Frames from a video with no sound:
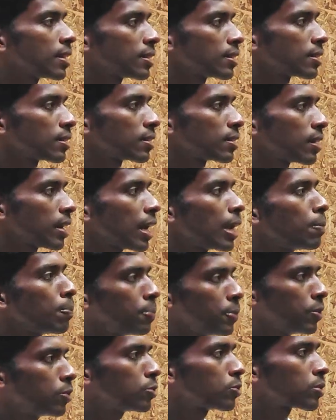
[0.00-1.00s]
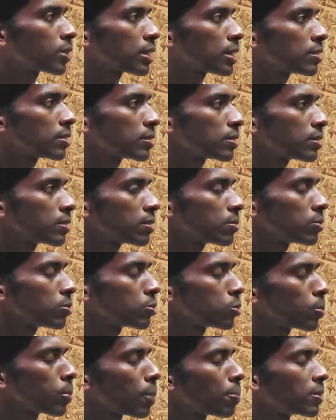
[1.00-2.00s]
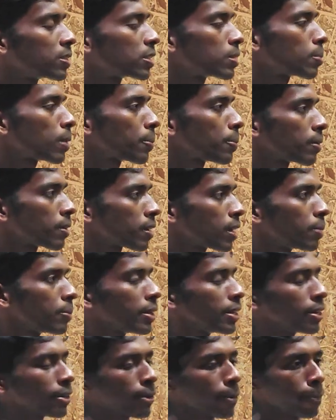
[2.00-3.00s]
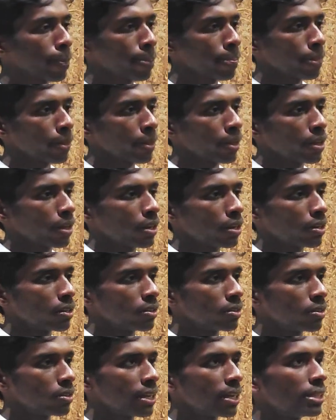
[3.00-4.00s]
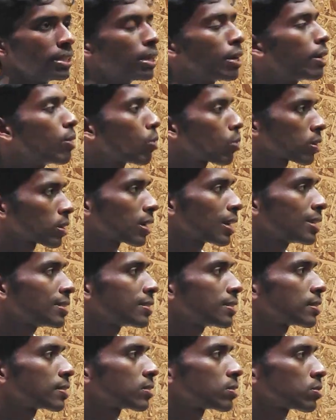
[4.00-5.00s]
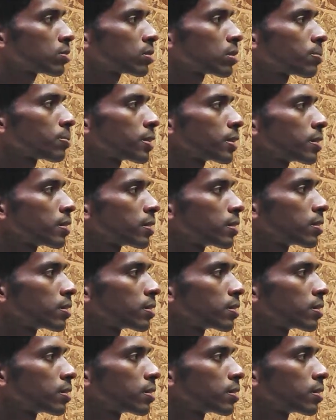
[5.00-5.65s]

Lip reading: that helped you to publish the paper? I mean, any organizations or something?